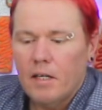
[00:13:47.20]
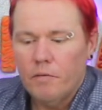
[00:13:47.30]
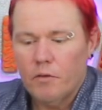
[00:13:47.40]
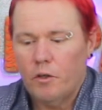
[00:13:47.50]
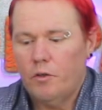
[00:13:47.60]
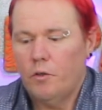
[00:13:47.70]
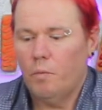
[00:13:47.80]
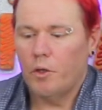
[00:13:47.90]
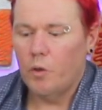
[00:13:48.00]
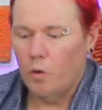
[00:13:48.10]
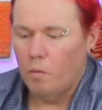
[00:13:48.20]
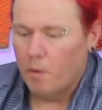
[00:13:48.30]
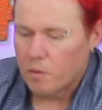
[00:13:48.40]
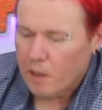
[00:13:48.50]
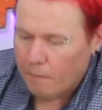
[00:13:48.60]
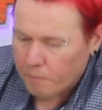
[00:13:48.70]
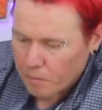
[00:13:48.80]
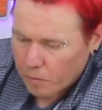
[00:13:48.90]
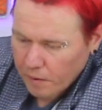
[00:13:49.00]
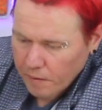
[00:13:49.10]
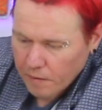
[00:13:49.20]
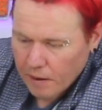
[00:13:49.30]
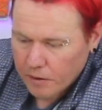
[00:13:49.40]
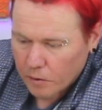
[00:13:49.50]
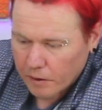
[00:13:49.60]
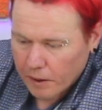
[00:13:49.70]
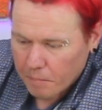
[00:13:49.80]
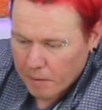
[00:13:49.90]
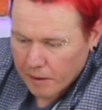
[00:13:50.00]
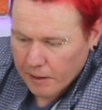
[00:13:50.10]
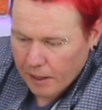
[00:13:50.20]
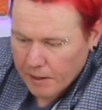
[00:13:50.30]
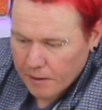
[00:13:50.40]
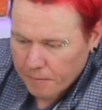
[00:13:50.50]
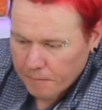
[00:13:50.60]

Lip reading: you've got to do what you're most comfortable with and you'll get a better cake.